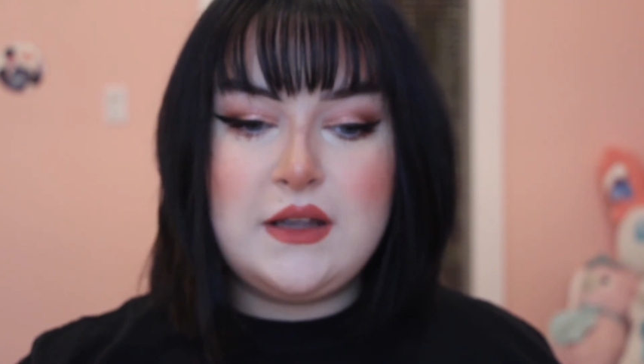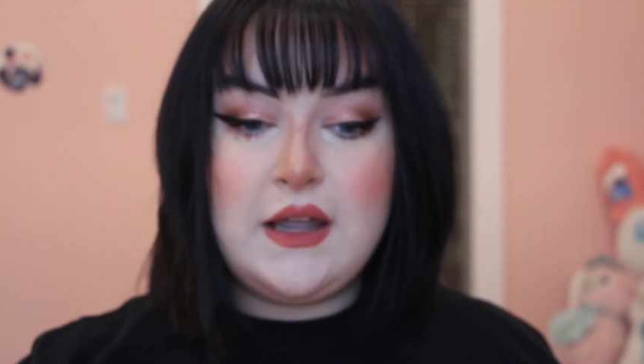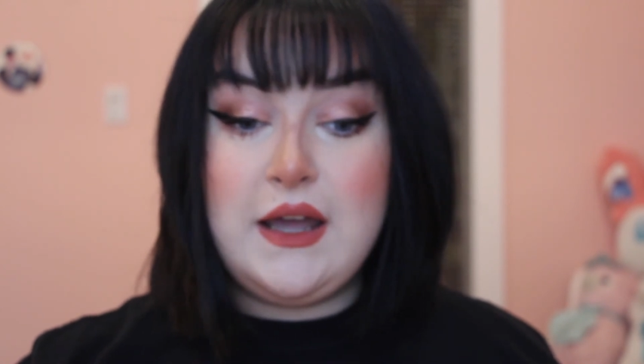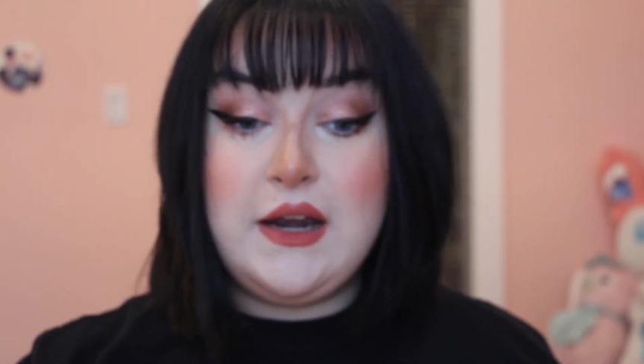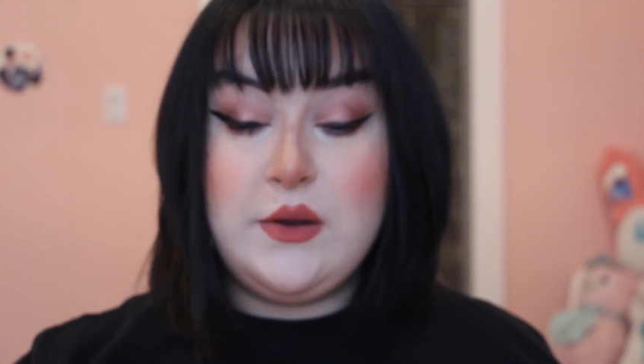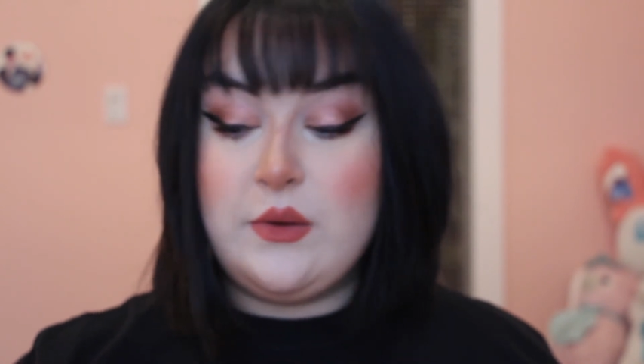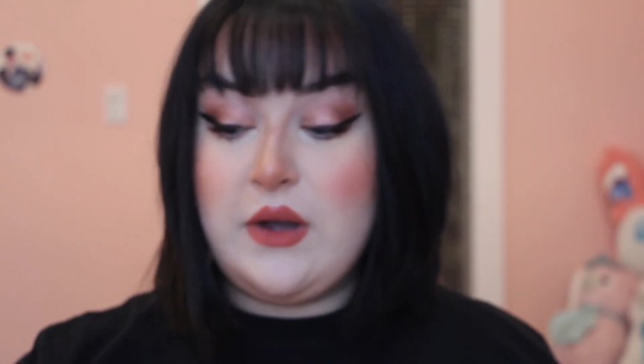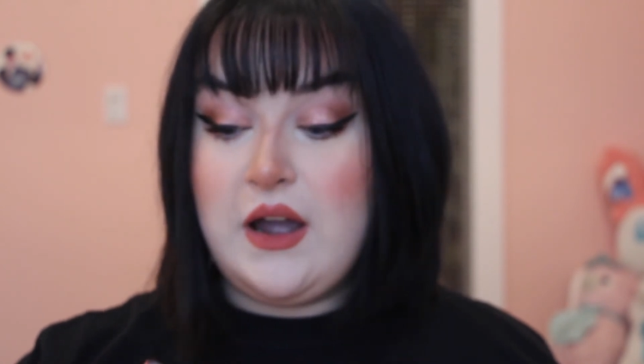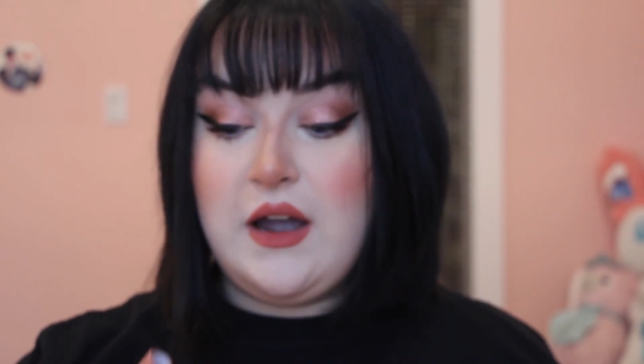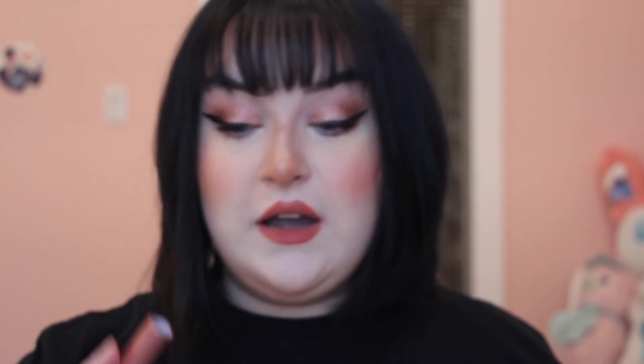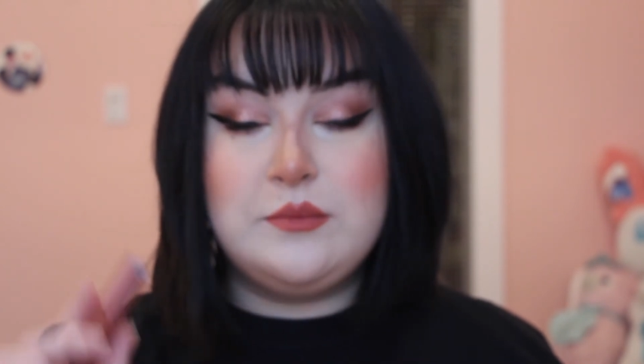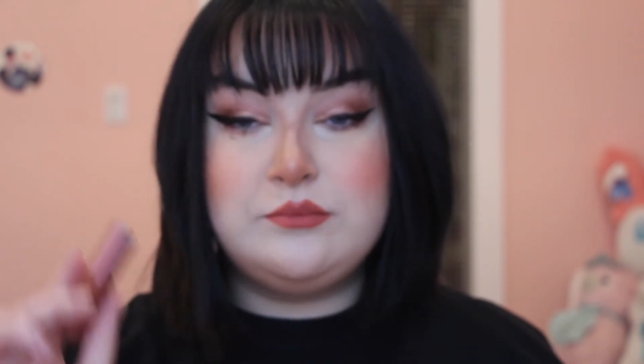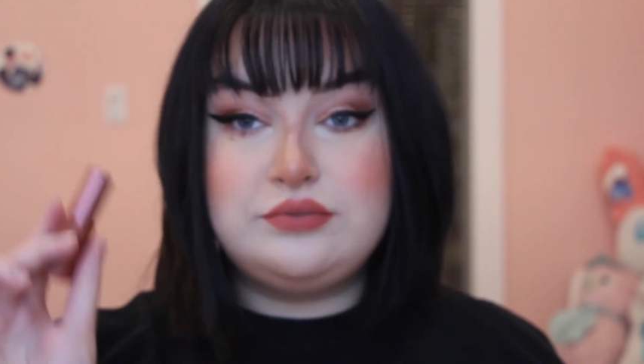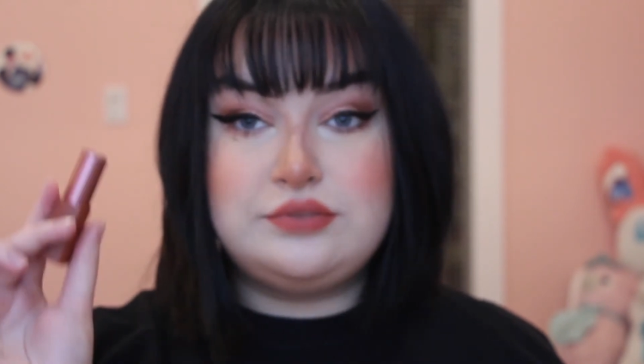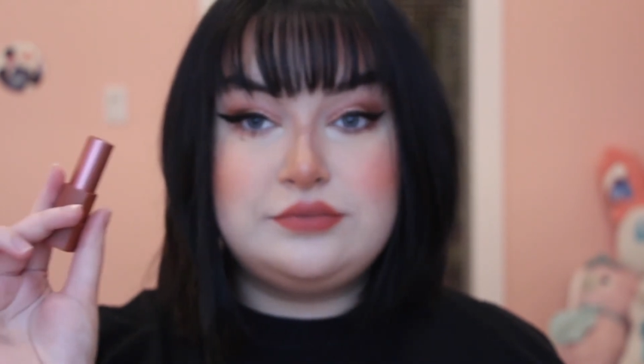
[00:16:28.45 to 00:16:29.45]
Anyway,
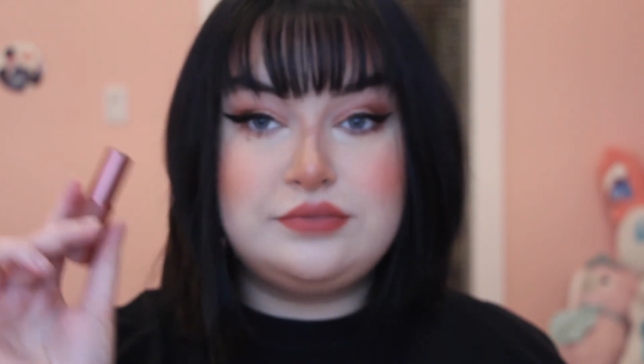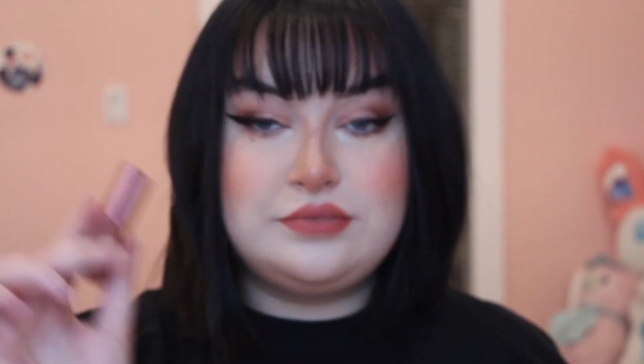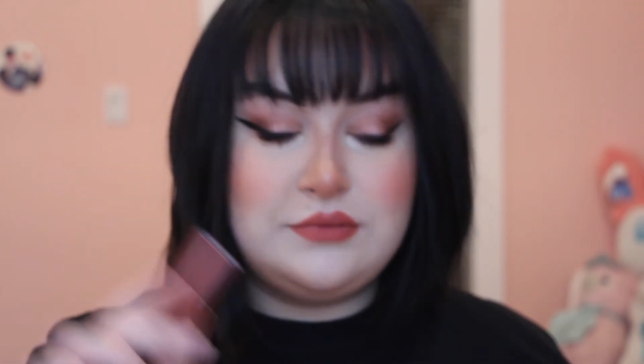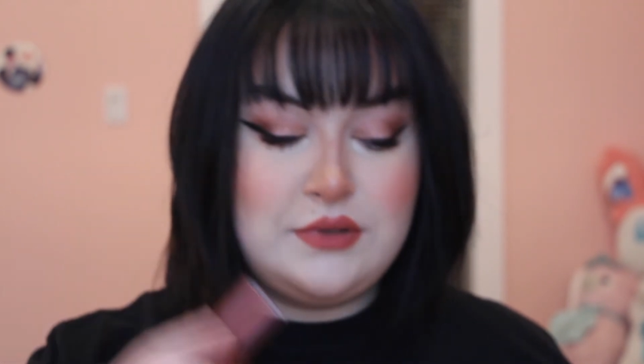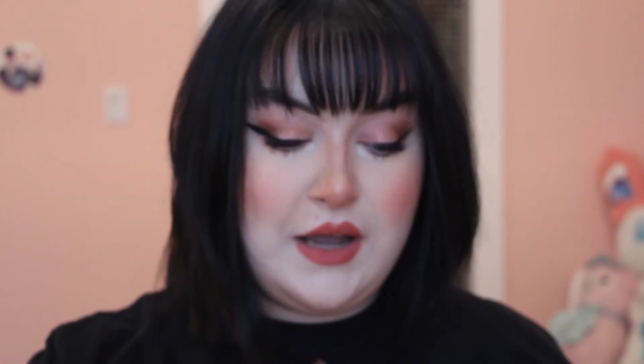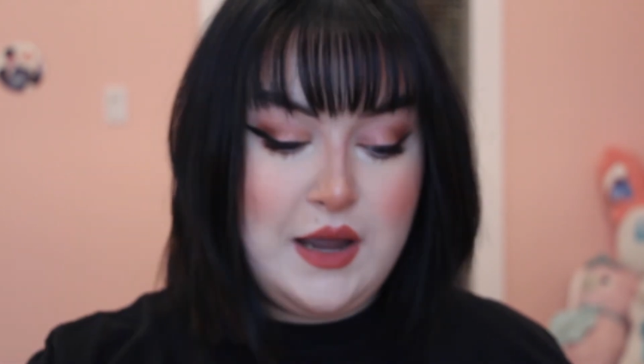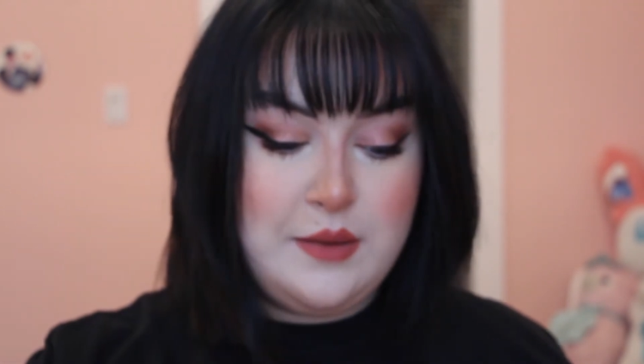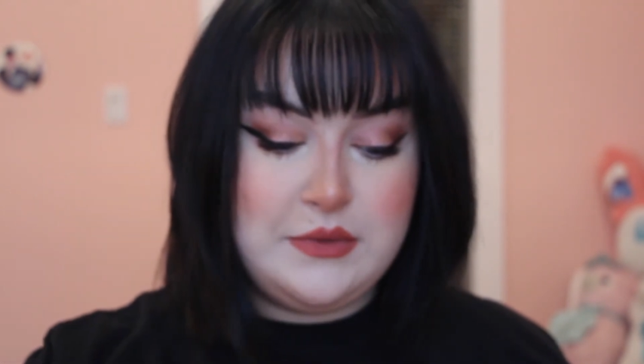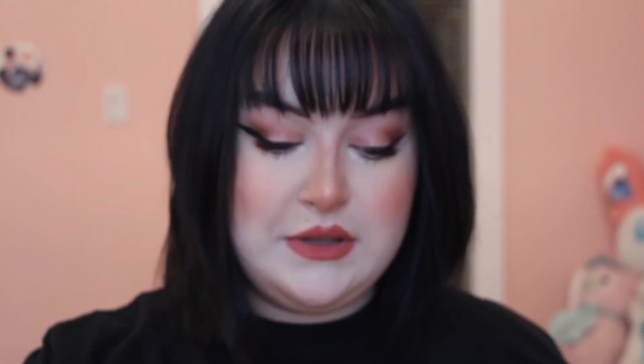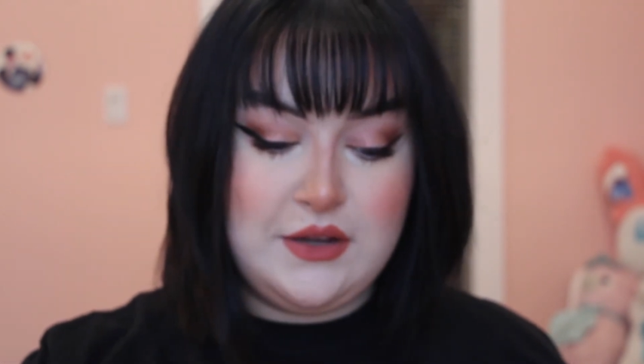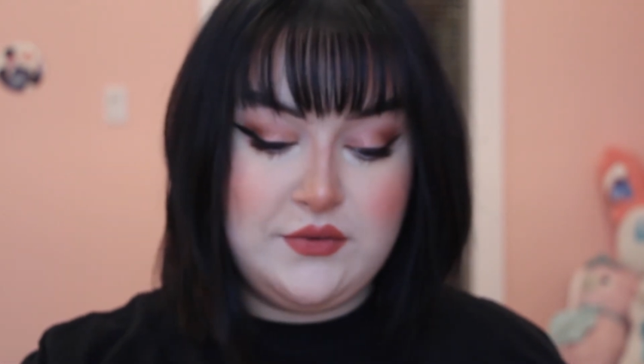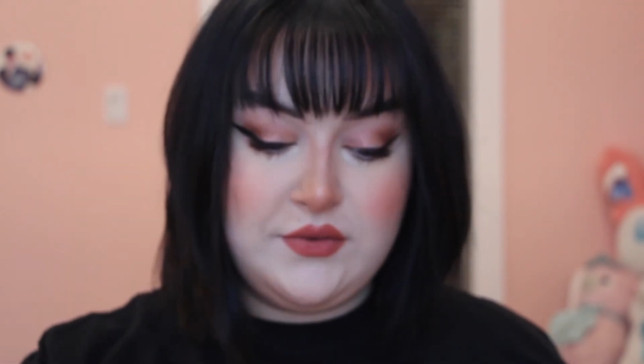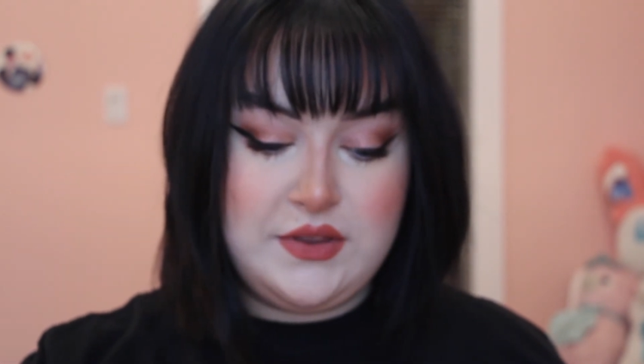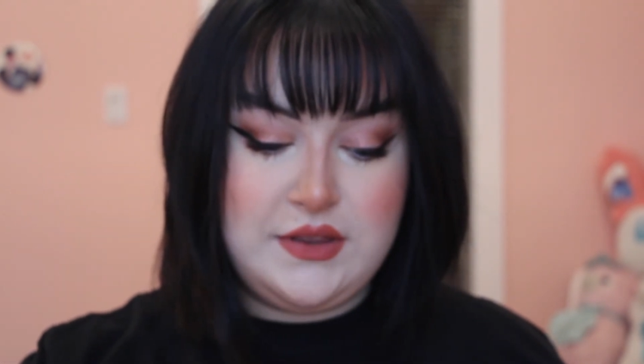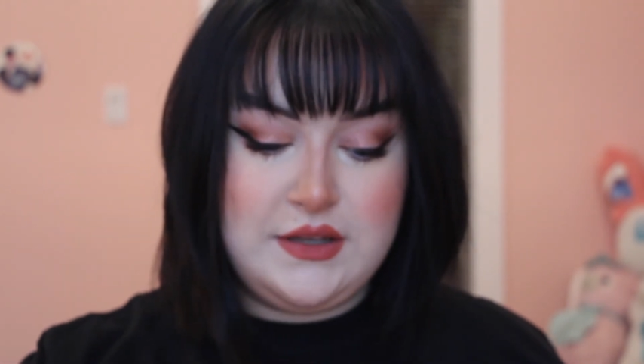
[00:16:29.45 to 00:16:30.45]
I'm in
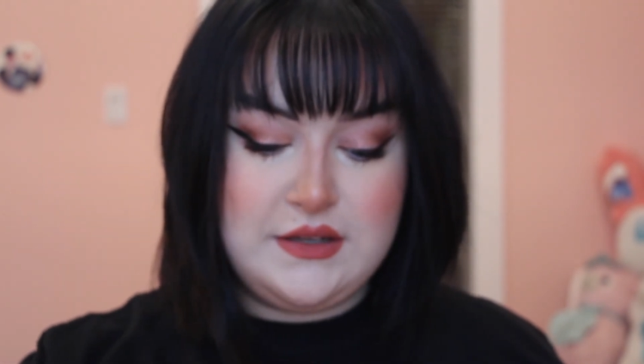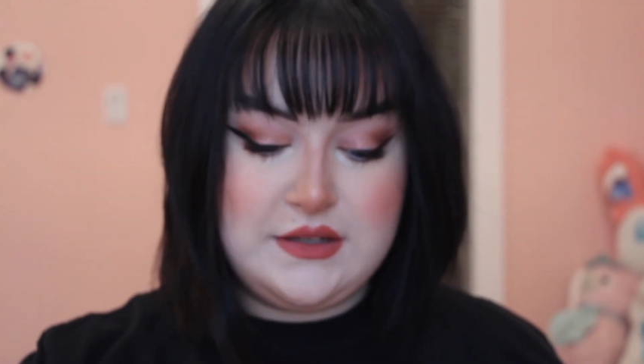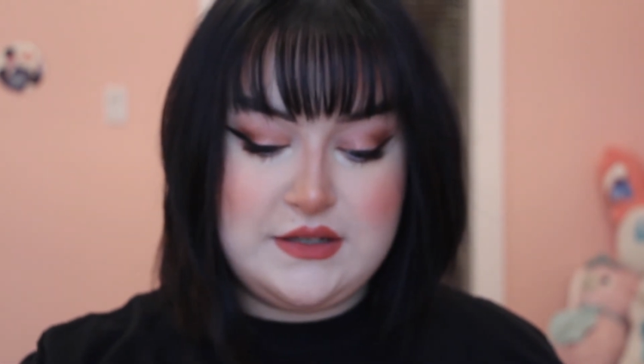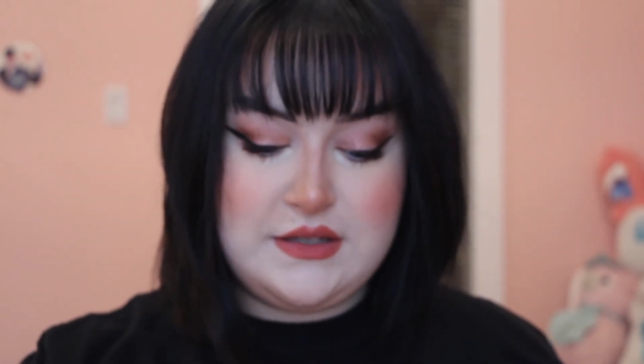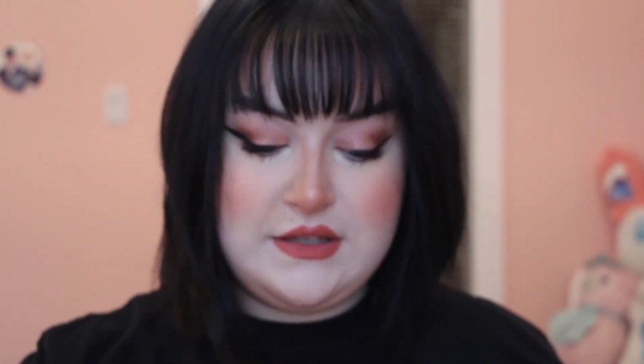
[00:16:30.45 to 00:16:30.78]
love with this.